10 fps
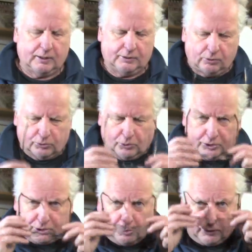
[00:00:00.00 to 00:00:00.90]
go to
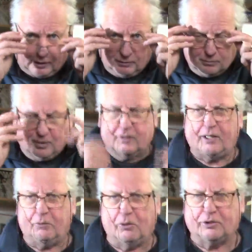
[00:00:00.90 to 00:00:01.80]
Sony.
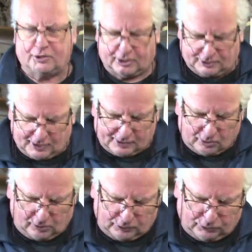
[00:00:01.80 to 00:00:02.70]
They want
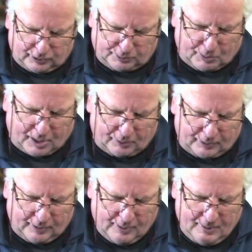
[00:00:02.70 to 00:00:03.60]
$68 for this
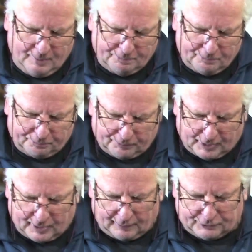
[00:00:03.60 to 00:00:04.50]
battery,
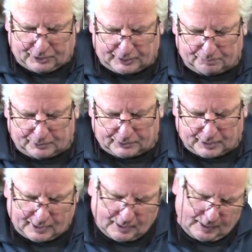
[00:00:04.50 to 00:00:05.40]
and I've seen them. It's a
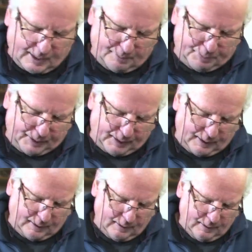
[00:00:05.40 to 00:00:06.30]

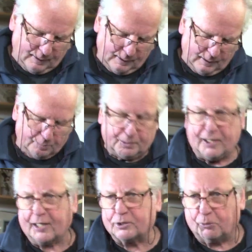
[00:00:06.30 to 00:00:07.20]
NP
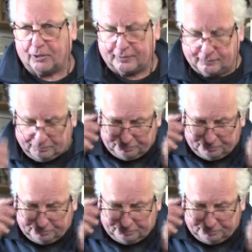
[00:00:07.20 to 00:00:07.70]
BX1.